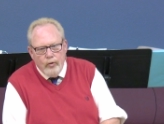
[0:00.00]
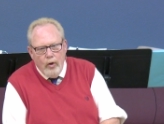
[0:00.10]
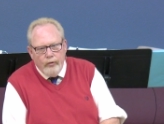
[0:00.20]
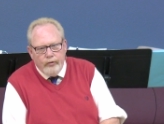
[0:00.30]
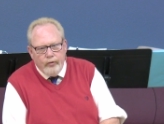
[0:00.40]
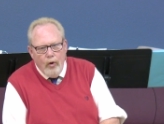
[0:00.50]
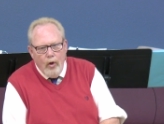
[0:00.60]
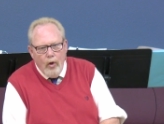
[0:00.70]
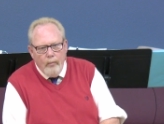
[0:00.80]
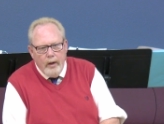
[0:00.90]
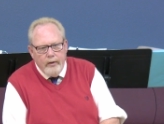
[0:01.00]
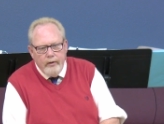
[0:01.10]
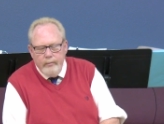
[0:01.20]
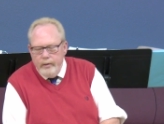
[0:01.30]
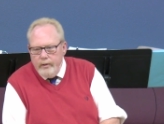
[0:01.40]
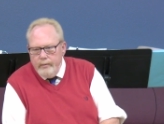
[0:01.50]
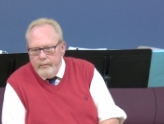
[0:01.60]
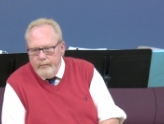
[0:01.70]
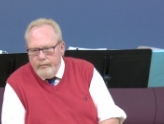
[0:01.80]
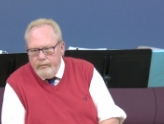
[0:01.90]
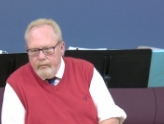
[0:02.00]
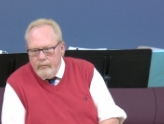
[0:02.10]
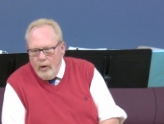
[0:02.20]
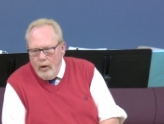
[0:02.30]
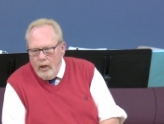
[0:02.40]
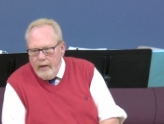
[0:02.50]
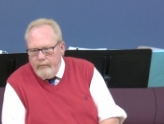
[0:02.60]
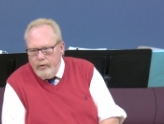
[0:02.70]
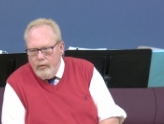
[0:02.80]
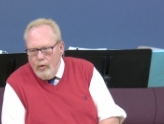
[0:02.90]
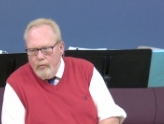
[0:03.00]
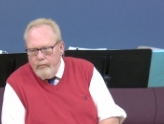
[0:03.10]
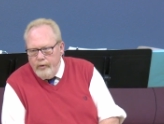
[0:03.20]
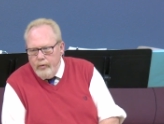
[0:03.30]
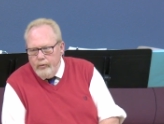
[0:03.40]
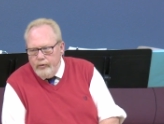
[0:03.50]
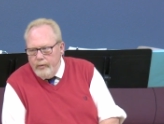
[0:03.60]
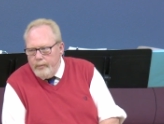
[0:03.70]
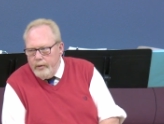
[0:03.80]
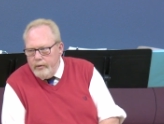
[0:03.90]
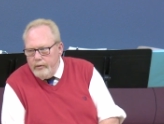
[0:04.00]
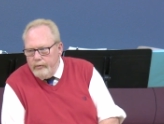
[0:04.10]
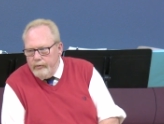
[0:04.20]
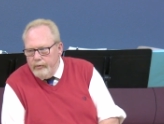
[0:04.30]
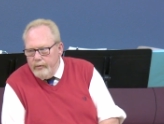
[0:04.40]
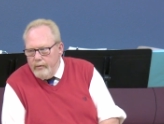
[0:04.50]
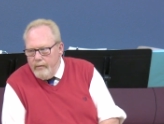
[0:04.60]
are all strong minded men, all have their own views and opinions.